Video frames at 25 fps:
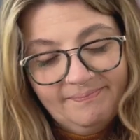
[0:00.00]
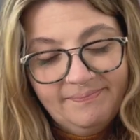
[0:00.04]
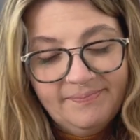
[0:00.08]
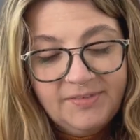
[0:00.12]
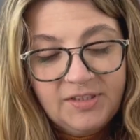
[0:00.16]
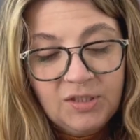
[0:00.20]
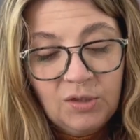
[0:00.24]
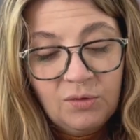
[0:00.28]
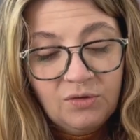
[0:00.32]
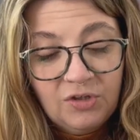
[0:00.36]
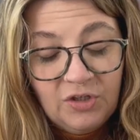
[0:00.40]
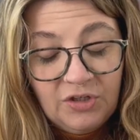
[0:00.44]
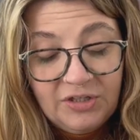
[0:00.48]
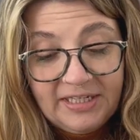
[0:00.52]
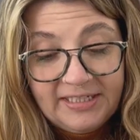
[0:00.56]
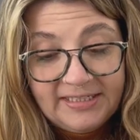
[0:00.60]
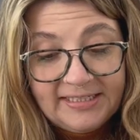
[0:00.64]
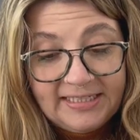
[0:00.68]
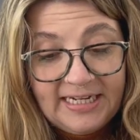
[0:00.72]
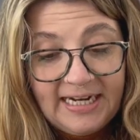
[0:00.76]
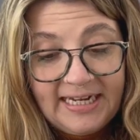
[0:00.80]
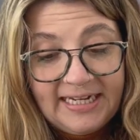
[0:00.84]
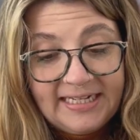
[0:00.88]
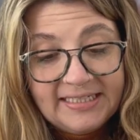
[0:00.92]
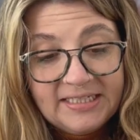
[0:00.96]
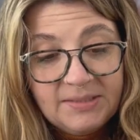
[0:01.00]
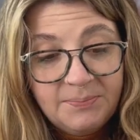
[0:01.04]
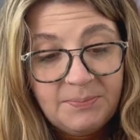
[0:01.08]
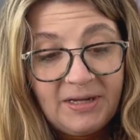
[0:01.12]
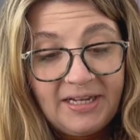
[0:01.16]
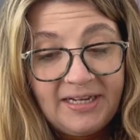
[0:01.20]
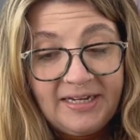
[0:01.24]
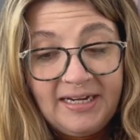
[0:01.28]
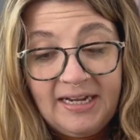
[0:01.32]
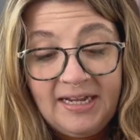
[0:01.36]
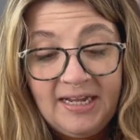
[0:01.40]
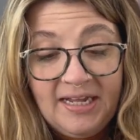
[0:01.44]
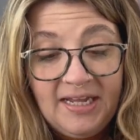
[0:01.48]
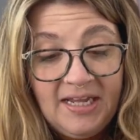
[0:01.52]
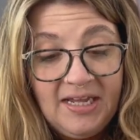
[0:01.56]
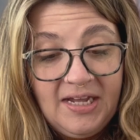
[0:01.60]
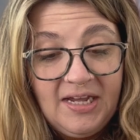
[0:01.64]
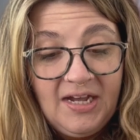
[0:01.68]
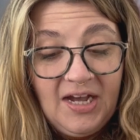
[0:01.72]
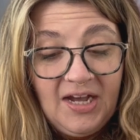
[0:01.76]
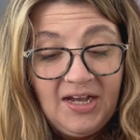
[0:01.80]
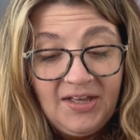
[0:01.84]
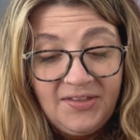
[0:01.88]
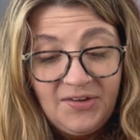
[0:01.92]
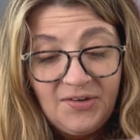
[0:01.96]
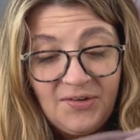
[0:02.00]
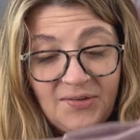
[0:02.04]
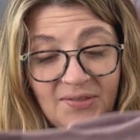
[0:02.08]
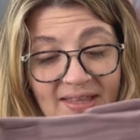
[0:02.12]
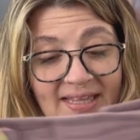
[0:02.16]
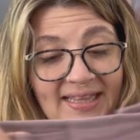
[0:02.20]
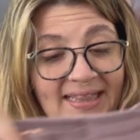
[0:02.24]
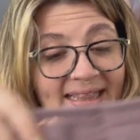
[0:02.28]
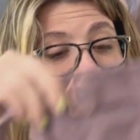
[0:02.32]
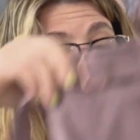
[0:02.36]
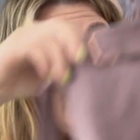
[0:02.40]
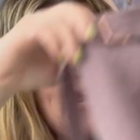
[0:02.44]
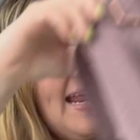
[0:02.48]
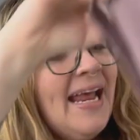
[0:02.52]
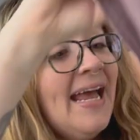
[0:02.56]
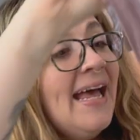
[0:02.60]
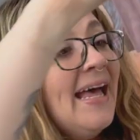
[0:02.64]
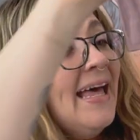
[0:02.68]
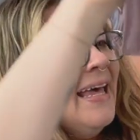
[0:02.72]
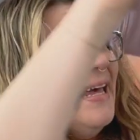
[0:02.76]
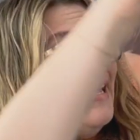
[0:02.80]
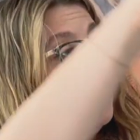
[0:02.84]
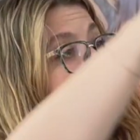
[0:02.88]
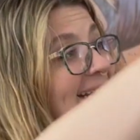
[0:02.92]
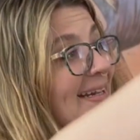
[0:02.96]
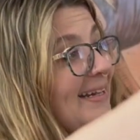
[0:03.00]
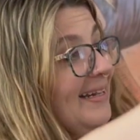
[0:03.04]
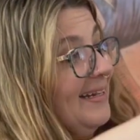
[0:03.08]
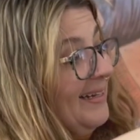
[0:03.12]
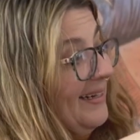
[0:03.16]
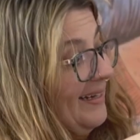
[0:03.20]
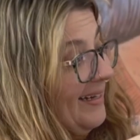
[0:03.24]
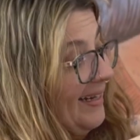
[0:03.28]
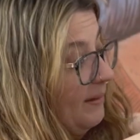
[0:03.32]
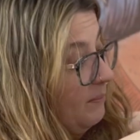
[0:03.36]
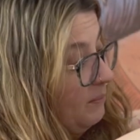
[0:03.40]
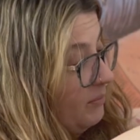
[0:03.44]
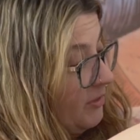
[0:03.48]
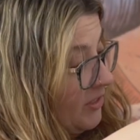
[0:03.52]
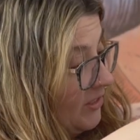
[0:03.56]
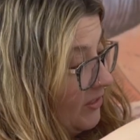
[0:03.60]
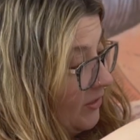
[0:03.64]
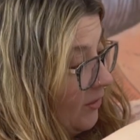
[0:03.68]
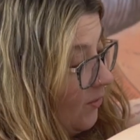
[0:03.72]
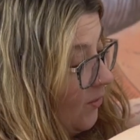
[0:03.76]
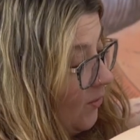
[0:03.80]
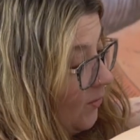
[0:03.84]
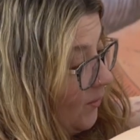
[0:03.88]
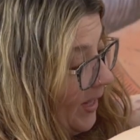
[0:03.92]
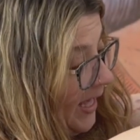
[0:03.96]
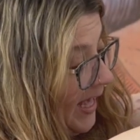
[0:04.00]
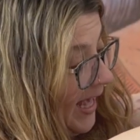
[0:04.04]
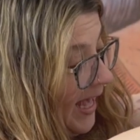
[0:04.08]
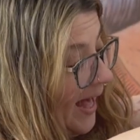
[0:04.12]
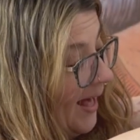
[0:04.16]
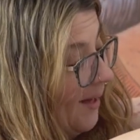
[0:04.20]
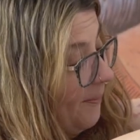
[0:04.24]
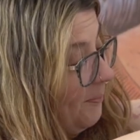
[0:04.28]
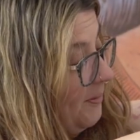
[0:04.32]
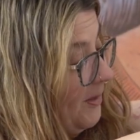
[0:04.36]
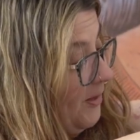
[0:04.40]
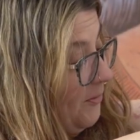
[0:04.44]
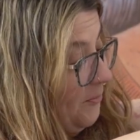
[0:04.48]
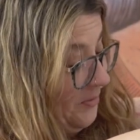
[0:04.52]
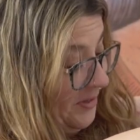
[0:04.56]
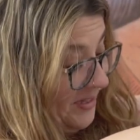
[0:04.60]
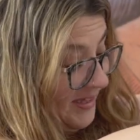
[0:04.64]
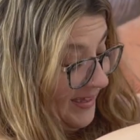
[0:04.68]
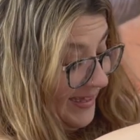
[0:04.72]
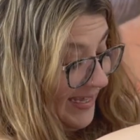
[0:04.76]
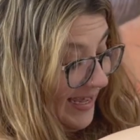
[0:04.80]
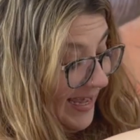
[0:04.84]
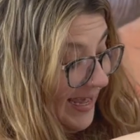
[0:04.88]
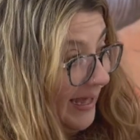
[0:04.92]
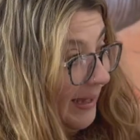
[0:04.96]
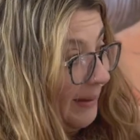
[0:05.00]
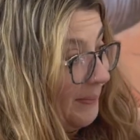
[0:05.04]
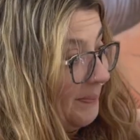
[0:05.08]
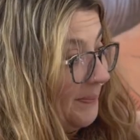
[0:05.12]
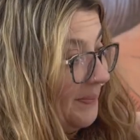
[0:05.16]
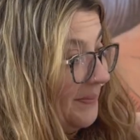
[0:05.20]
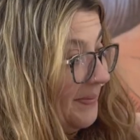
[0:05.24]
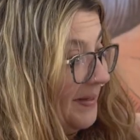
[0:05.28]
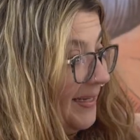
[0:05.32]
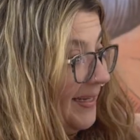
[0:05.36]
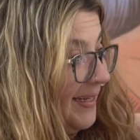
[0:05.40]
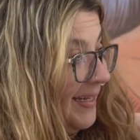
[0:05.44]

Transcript: don't look as nice. But other than that, I'm so happy with them.